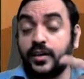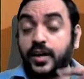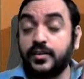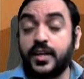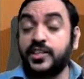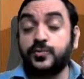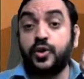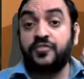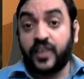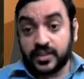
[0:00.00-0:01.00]
and that is more
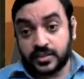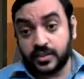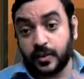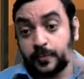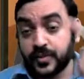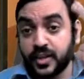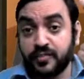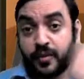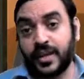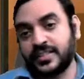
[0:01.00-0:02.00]
faster
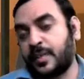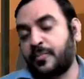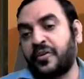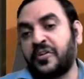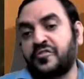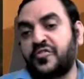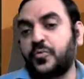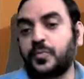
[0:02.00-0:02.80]
from exam point of view.